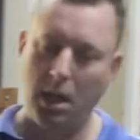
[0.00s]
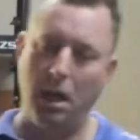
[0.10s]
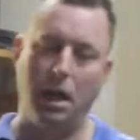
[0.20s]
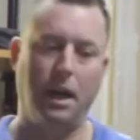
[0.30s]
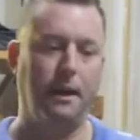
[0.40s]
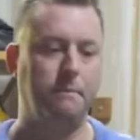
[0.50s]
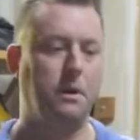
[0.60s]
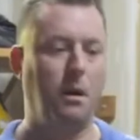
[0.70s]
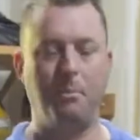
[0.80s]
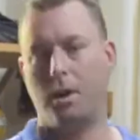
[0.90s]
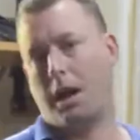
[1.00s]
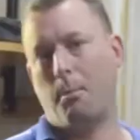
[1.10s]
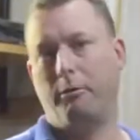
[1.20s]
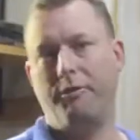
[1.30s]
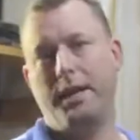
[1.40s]
I'll put a
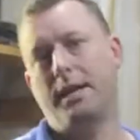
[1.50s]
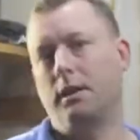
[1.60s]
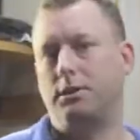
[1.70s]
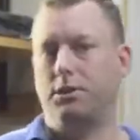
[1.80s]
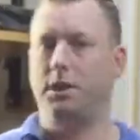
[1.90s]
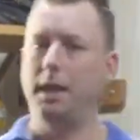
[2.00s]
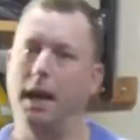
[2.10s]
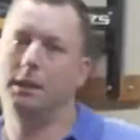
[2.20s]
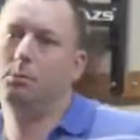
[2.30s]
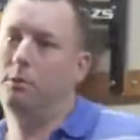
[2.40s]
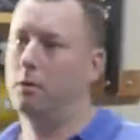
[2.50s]
couple videos, you'll see guys moving